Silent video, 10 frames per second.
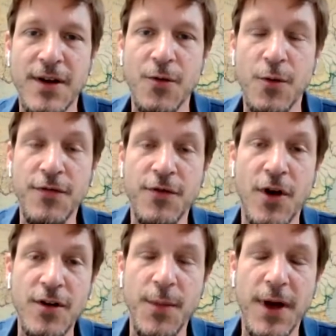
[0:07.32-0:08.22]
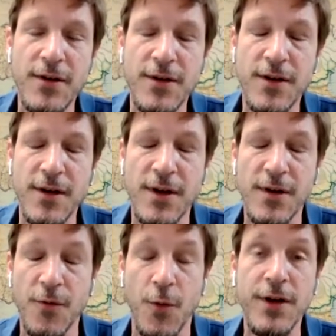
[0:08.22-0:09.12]
We have talked about
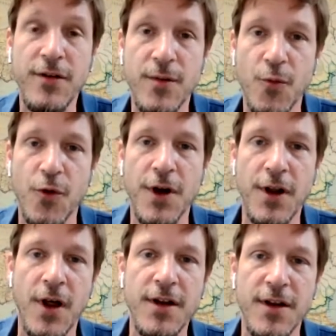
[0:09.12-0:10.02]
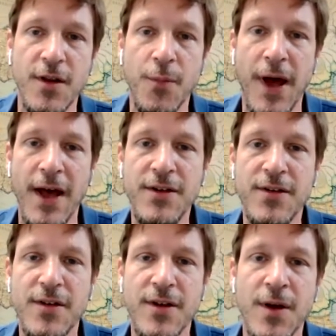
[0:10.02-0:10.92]
ransomware a lot in the
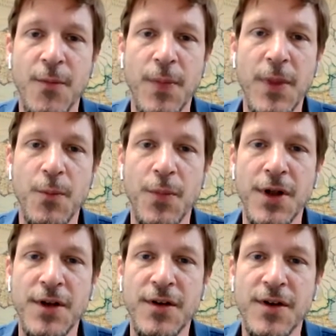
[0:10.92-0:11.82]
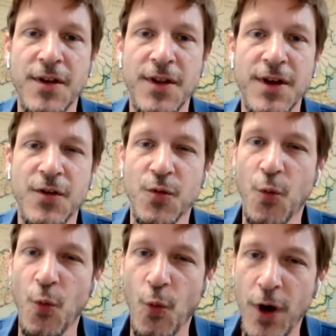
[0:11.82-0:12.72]
past, but there's
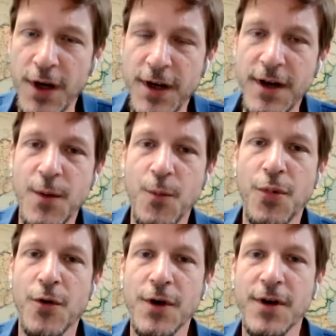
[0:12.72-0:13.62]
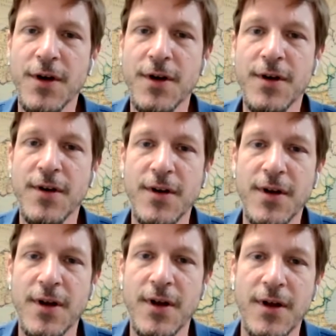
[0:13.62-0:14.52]
one important
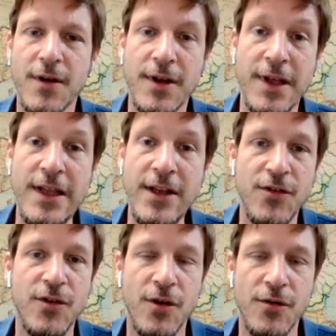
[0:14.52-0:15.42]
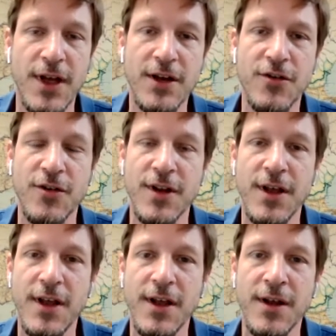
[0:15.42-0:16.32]
keystone
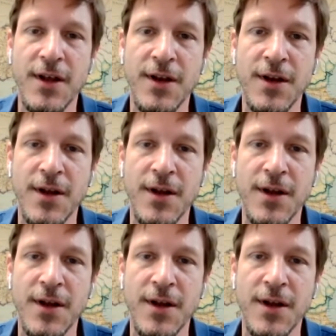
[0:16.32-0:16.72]
actually in